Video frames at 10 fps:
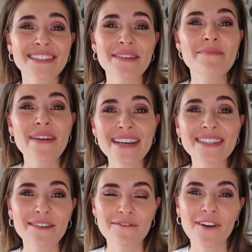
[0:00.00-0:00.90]
an
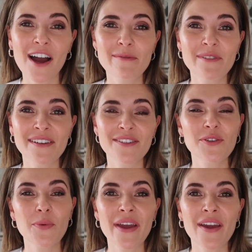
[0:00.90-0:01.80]
amazing fiber
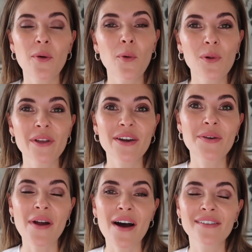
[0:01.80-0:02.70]
to wear all year
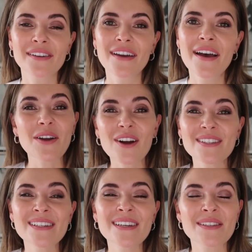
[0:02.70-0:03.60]
round.
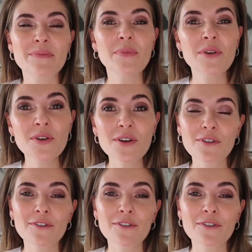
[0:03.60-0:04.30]
Cotton is a beautiful